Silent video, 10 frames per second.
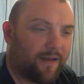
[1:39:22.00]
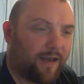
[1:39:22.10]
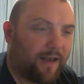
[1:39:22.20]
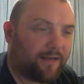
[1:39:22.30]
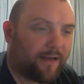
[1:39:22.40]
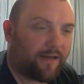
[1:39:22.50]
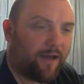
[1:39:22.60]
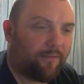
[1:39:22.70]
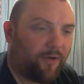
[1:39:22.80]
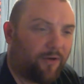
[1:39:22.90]
And like I said,
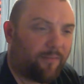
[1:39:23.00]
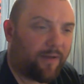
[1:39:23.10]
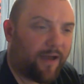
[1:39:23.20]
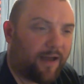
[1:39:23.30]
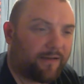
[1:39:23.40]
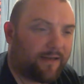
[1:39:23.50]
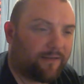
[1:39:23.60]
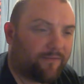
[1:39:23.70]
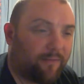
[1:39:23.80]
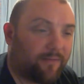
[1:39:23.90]
no, I'm not on about
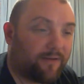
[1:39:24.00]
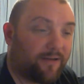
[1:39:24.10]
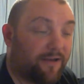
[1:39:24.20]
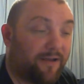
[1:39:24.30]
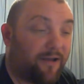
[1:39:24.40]
antiques replicas.